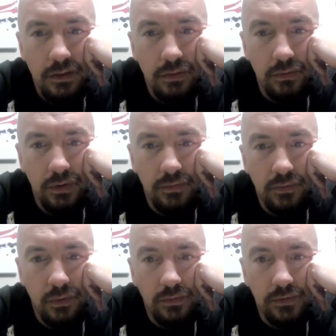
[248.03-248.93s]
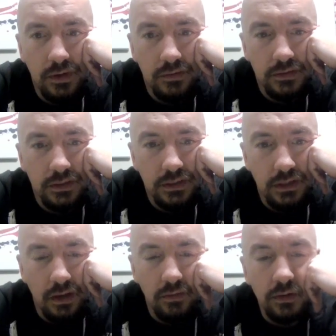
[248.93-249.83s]
3, 4, 5, and
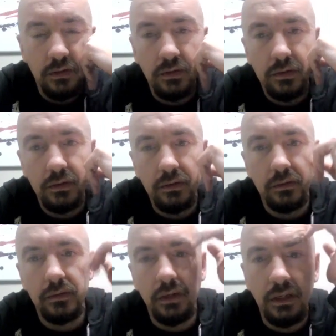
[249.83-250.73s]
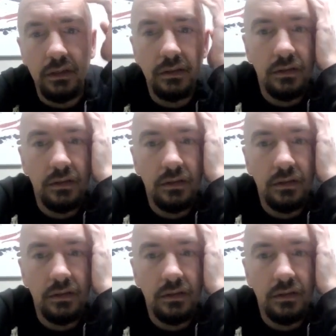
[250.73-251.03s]
7, right?